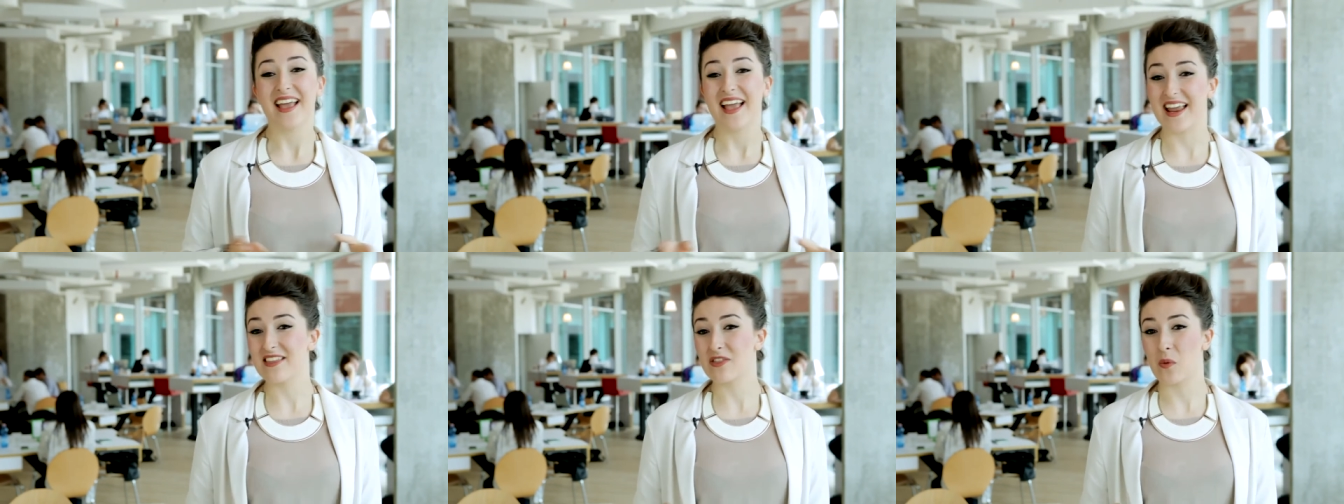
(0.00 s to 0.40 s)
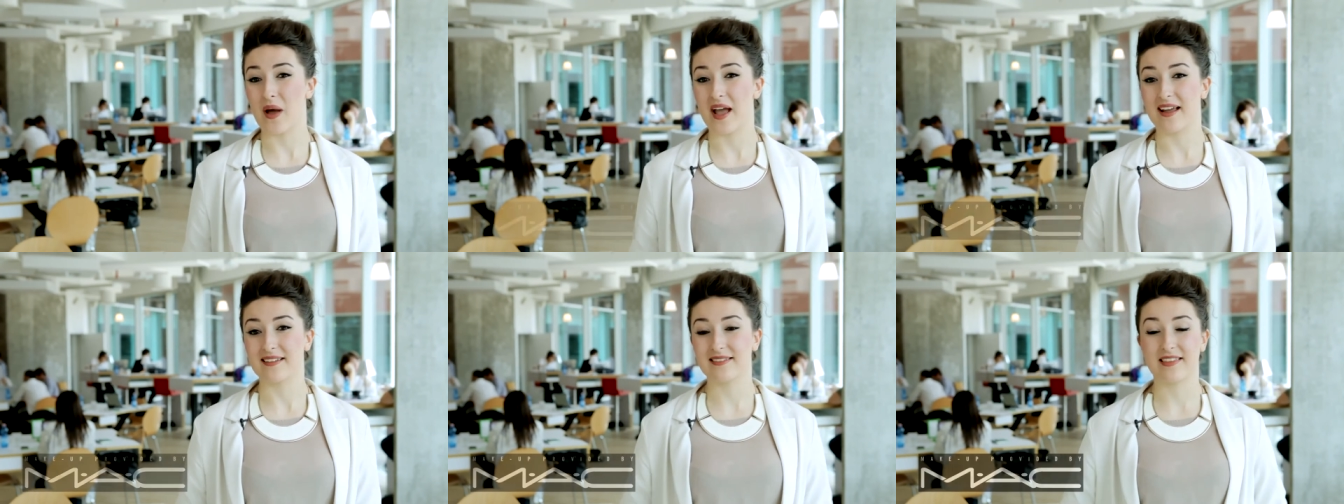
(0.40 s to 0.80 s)
Either
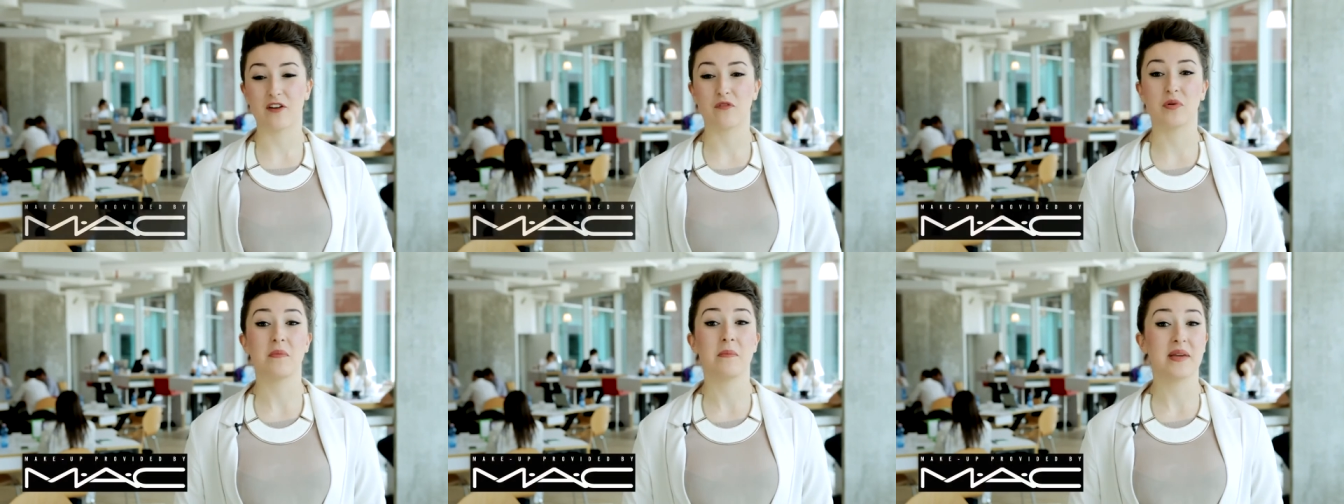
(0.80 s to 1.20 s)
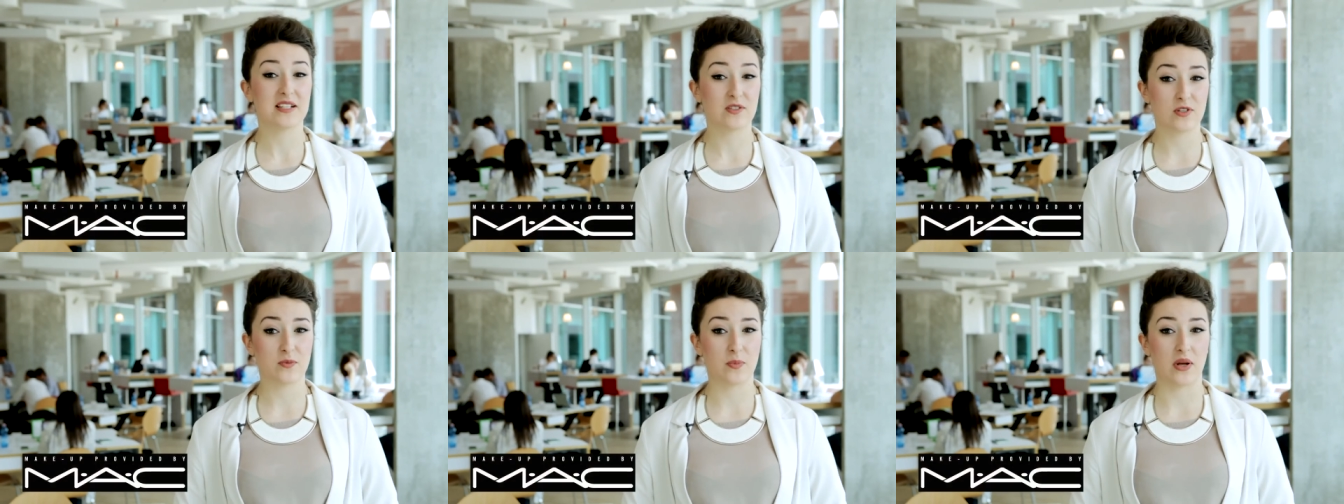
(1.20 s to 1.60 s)
way, there have been mixed
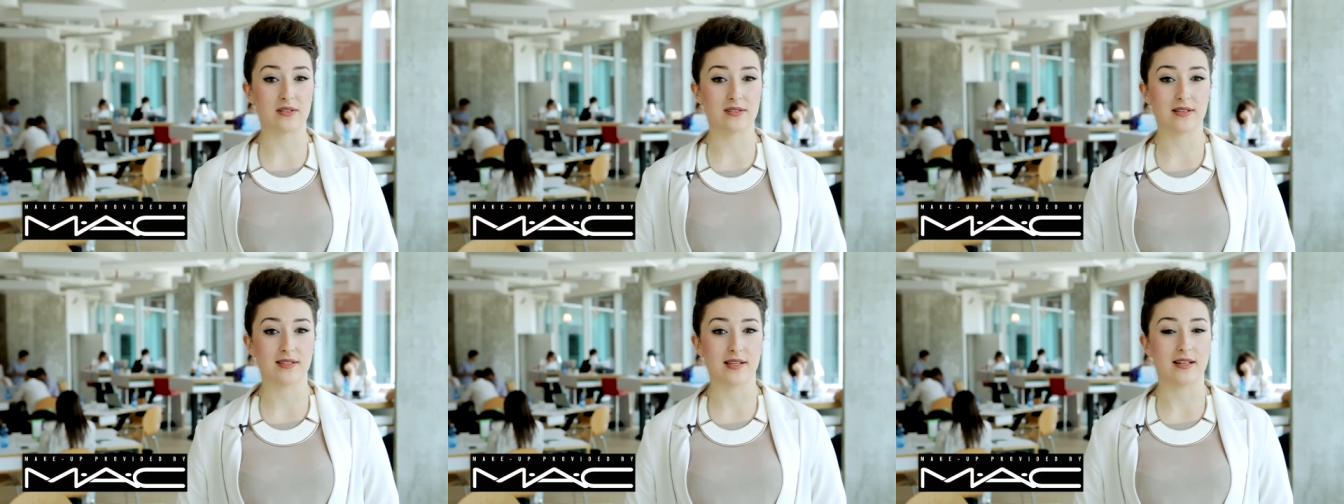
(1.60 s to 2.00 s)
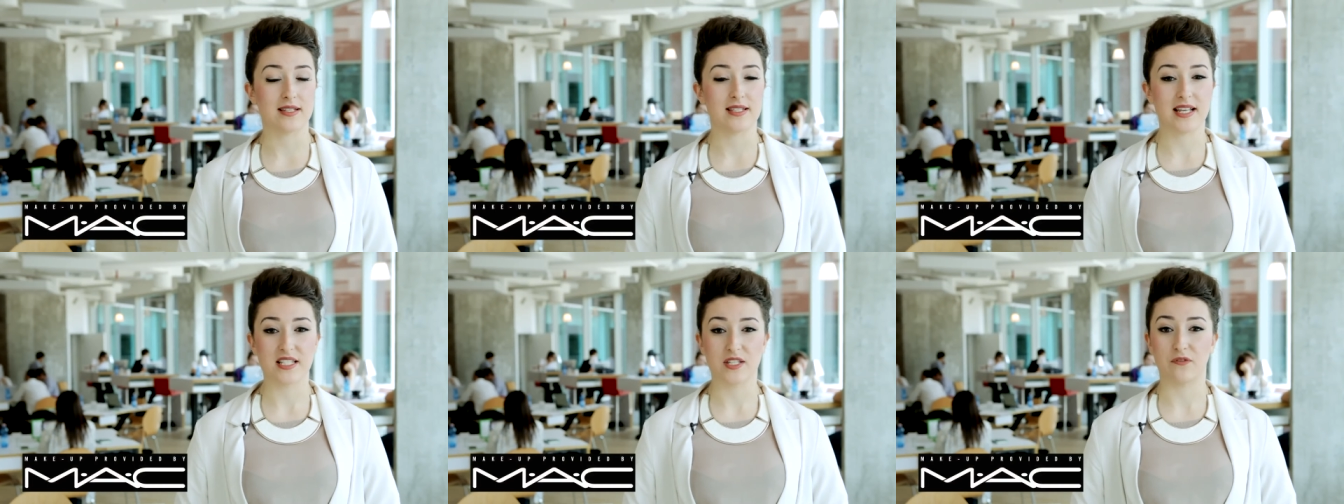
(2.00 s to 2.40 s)
responses and a
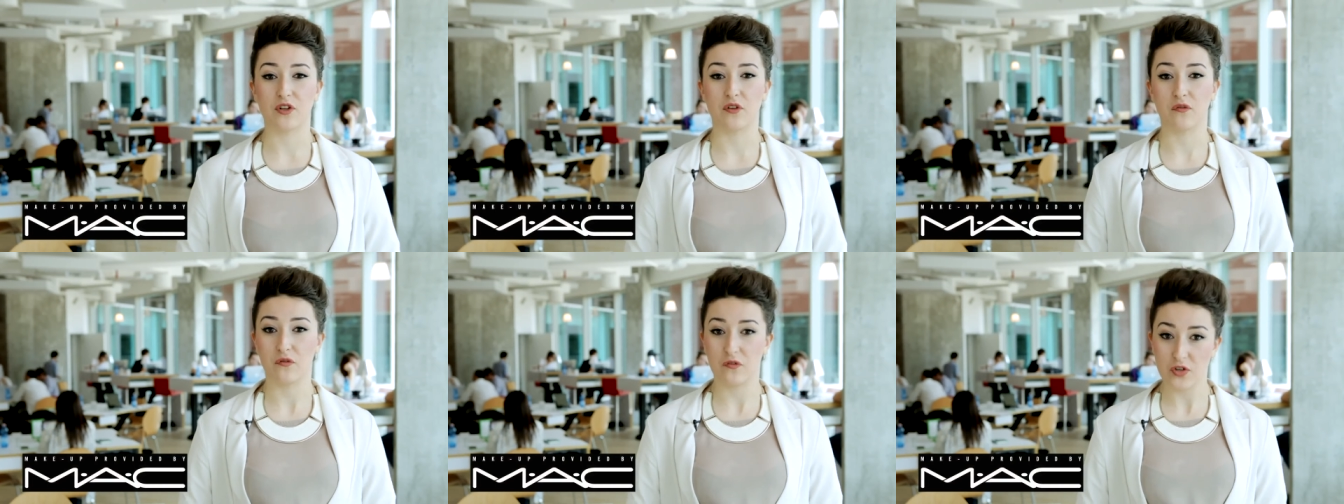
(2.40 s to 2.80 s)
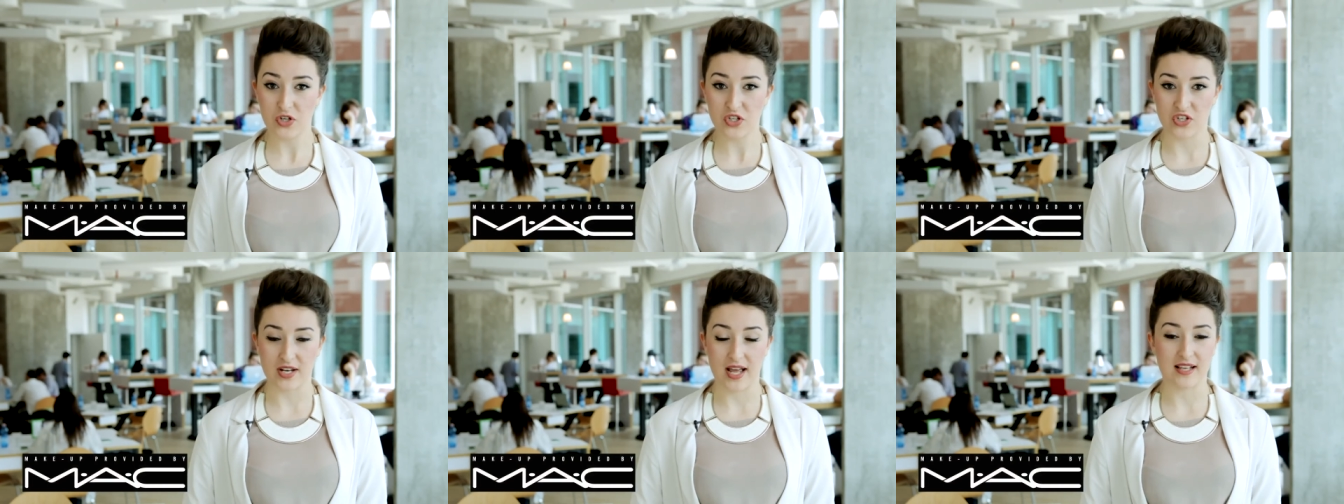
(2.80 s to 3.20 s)
sense of
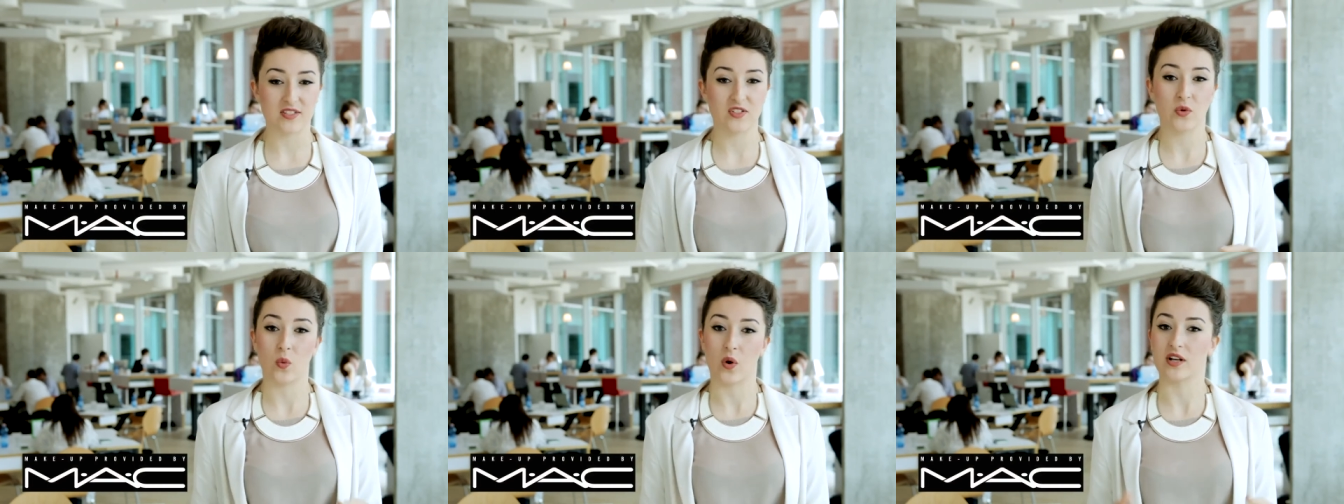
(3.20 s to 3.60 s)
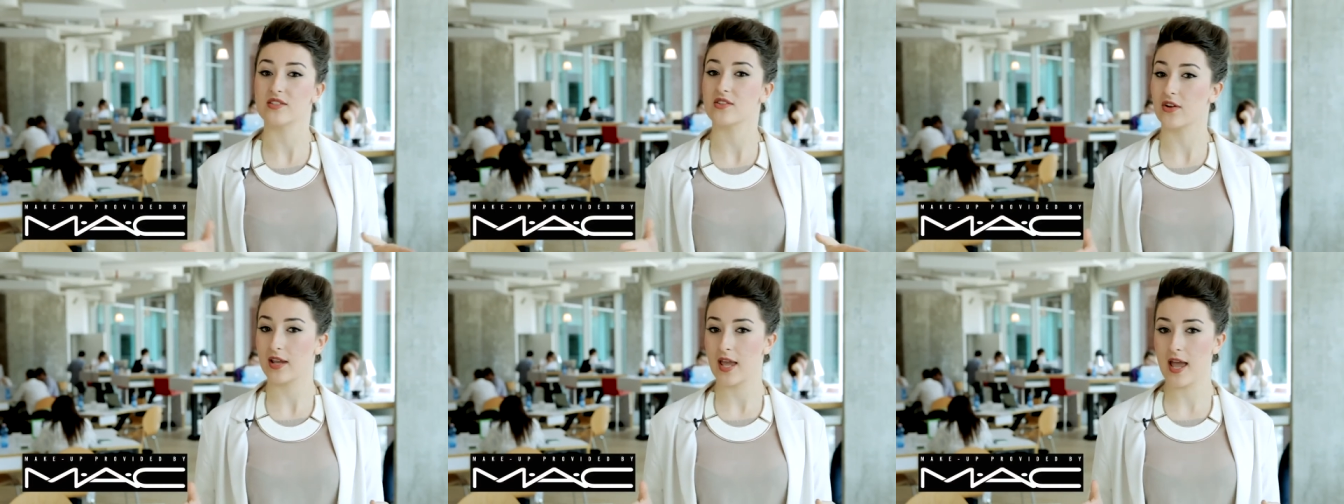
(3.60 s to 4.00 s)
confusion as to what is
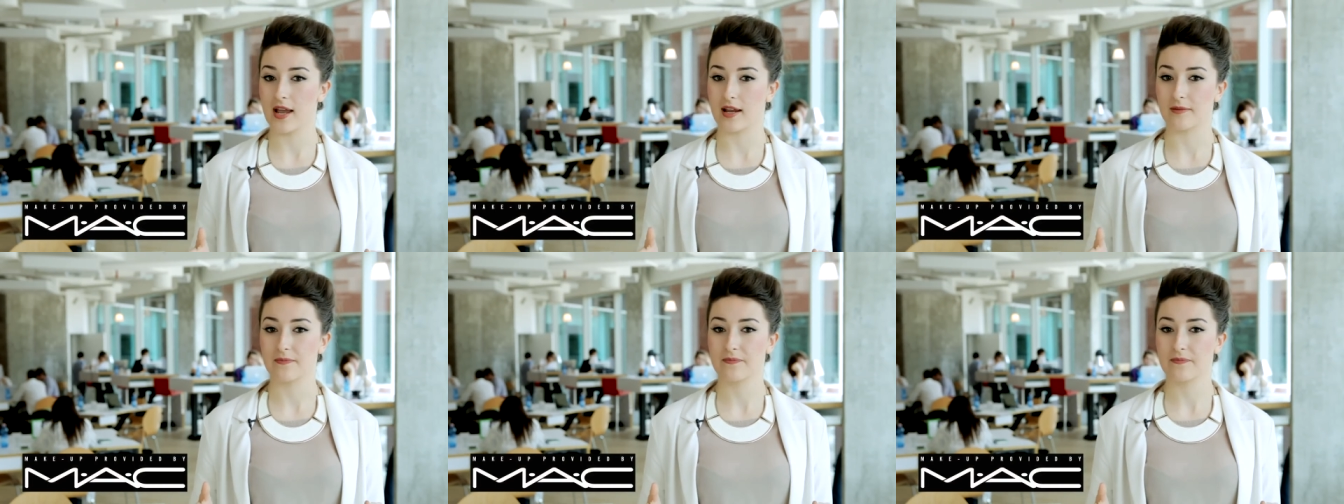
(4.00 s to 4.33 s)
okay.